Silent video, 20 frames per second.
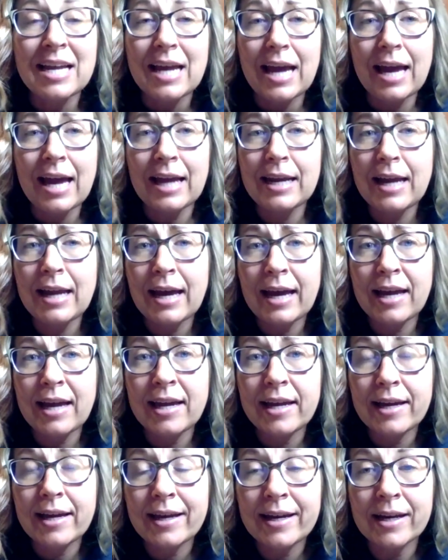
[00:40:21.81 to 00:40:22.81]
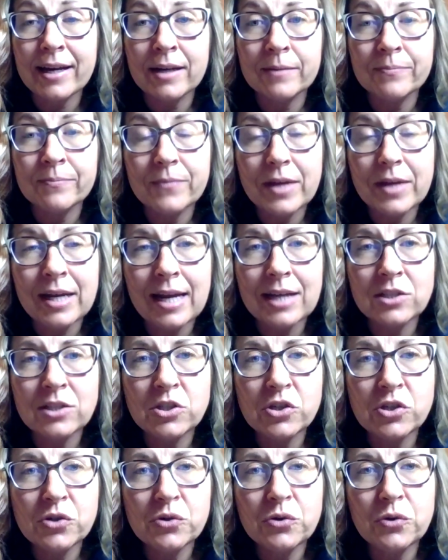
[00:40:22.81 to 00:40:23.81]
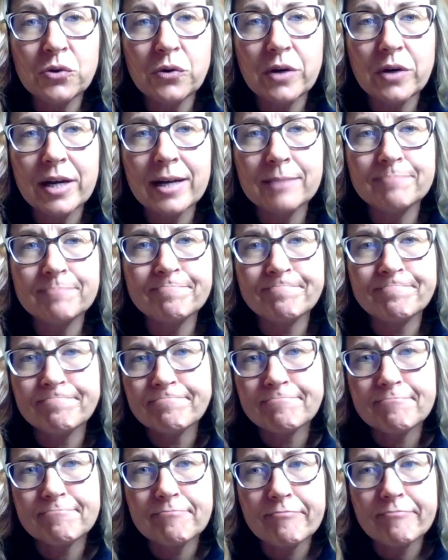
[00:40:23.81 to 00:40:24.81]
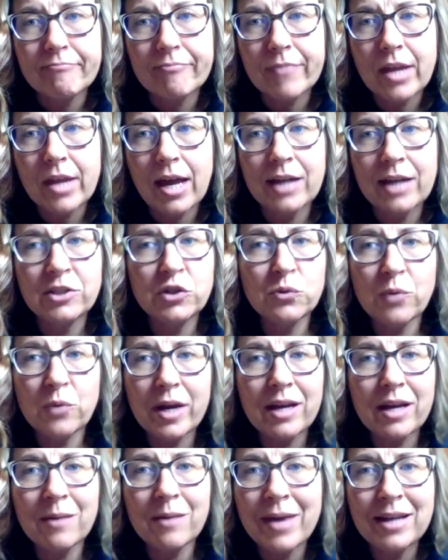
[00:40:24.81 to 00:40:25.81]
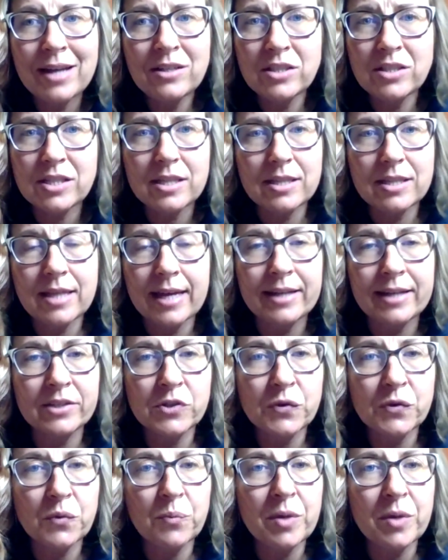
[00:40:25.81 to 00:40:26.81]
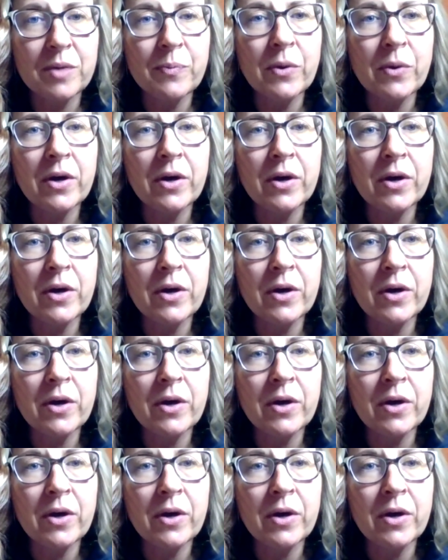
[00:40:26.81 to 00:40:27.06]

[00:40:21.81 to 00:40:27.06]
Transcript: and I do recommend things for people.